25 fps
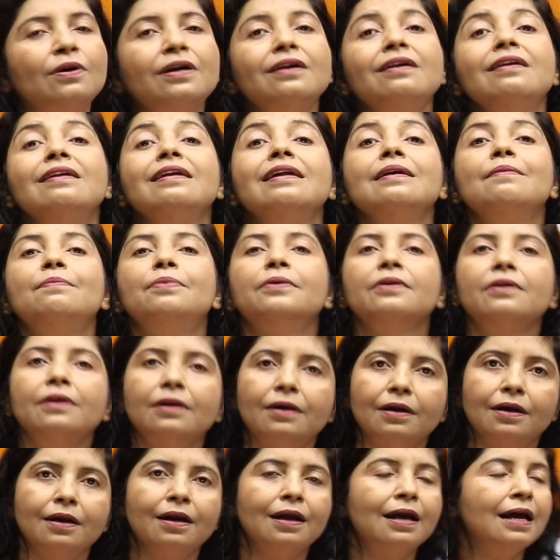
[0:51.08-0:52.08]
word
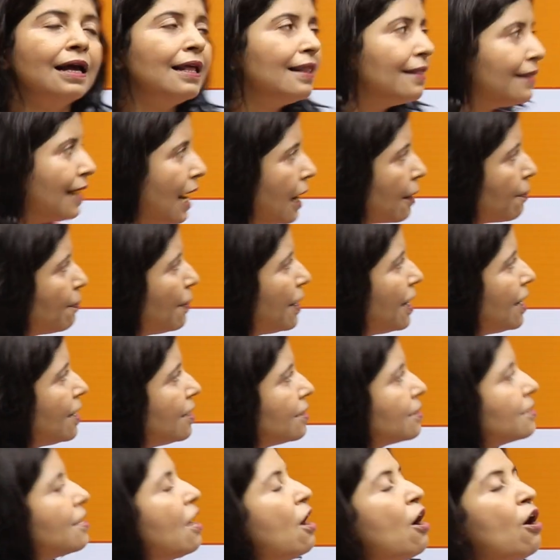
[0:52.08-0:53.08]
liberal. That
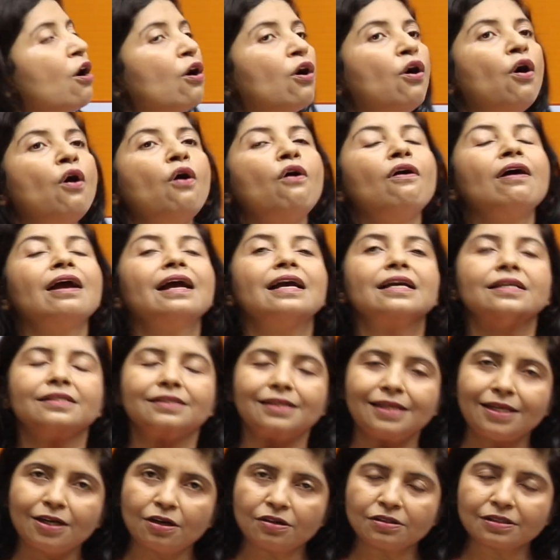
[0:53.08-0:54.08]
means go
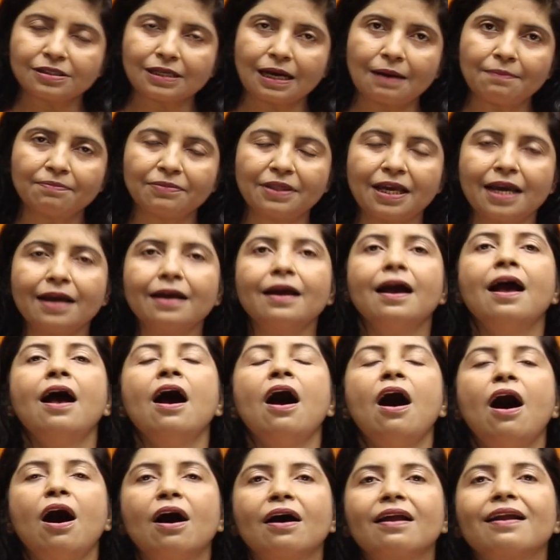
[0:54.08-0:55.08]
easy on something
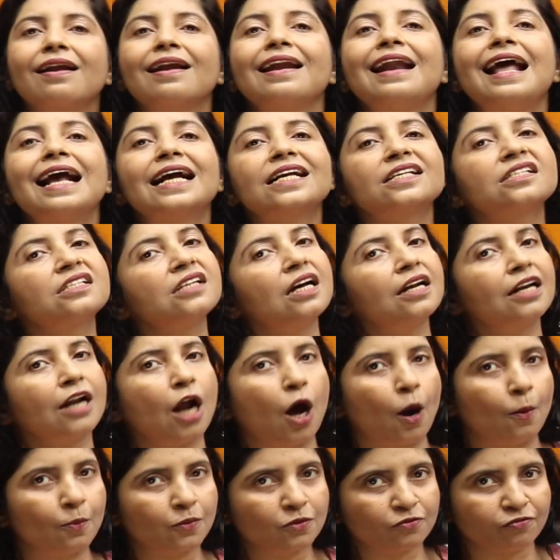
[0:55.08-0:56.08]
or relax the
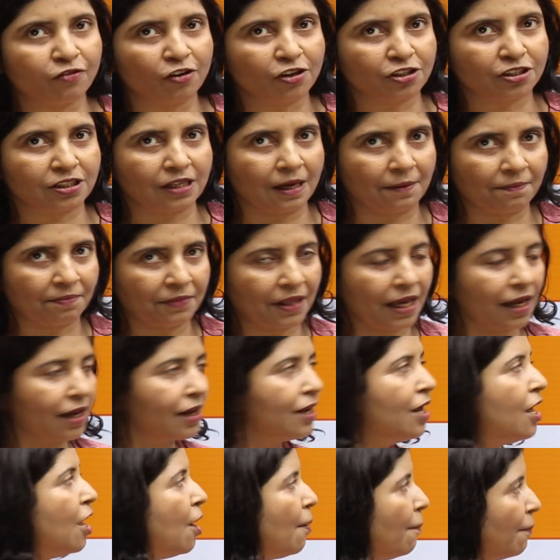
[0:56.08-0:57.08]
norms for
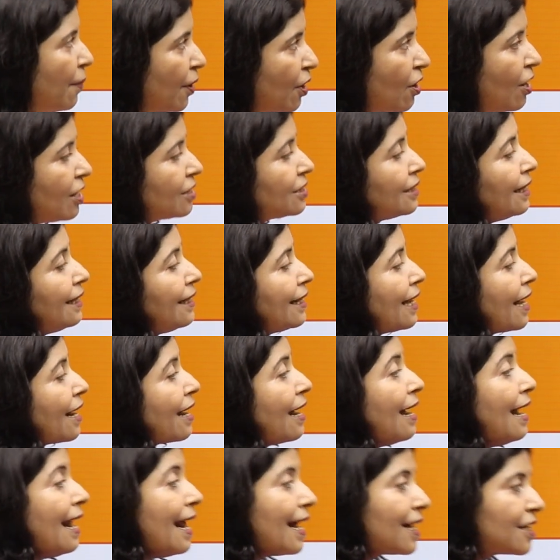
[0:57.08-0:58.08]
something. Because India
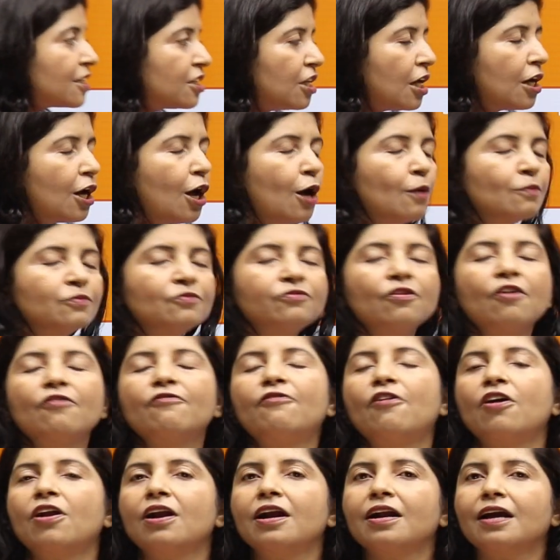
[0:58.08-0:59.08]
relaxed the norms for
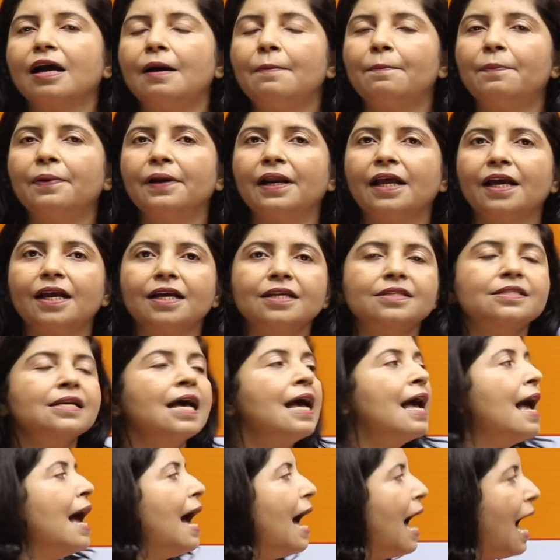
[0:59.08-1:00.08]
foreign companies
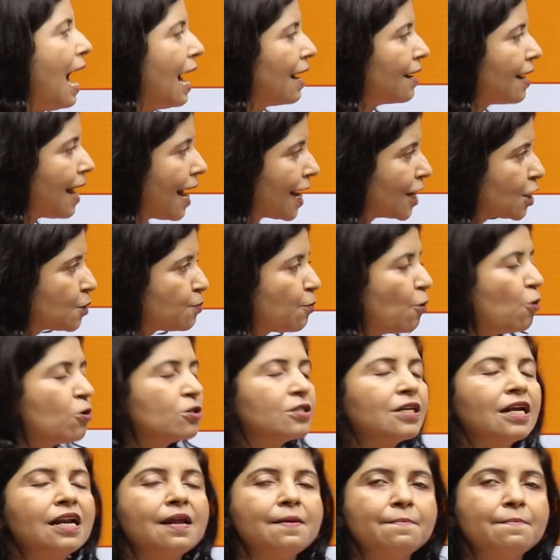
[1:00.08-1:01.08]
and exports and